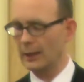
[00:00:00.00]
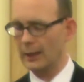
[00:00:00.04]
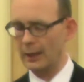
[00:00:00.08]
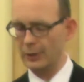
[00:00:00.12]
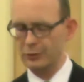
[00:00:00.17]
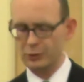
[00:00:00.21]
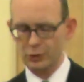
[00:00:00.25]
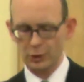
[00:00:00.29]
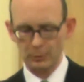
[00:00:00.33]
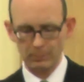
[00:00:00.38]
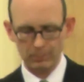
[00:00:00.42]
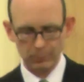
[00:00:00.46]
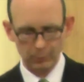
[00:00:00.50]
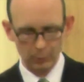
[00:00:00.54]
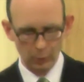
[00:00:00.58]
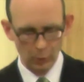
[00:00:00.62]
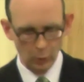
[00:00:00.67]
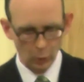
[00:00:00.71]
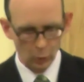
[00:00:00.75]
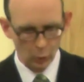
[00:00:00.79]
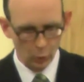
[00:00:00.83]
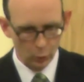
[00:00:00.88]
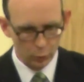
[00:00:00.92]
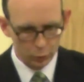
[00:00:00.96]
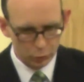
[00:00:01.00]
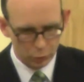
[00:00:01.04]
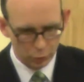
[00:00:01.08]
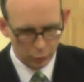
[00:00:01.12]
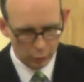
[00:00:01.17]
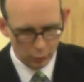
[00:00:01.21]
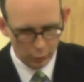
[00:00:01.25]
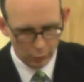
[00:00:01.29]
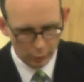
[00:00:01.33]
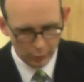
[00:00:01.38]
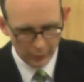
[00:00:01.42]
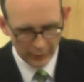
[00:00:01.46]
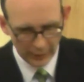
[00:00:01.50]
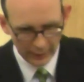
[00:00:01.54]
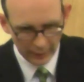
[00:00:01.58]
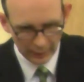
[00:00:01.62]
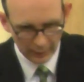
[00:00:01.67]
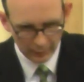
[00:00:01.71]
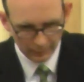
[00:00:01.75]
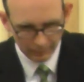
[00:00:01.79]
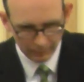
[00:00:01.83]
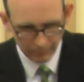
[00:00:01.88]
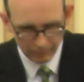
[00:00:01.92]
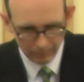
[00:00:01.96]
It's a blow to
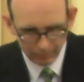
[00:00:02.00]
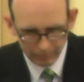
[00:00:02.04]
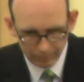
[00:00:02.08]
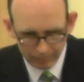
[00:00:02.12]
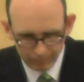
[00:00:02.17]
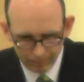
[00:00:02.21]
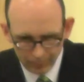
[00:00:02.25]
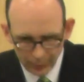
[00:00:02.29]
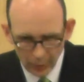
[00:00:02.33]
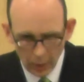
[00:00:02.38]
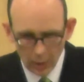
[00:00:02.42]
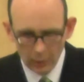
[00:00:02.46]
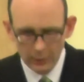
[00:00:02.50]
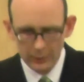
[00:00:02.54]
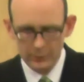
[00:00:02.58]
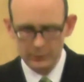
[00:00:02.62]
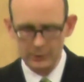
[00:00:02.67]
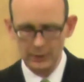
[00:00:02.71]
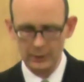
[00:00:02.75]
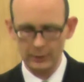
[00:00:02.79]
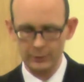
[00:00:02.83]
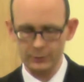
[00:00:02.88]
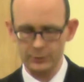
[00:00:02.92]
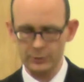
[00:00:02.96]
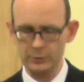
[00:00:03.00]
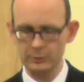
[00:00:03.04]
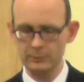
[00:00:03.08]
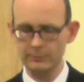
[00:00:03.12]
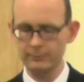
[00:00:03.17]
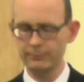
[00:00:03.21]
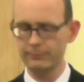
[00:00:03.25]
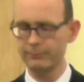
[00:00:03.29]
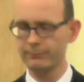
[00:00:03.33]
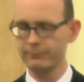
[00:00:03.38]
their politics.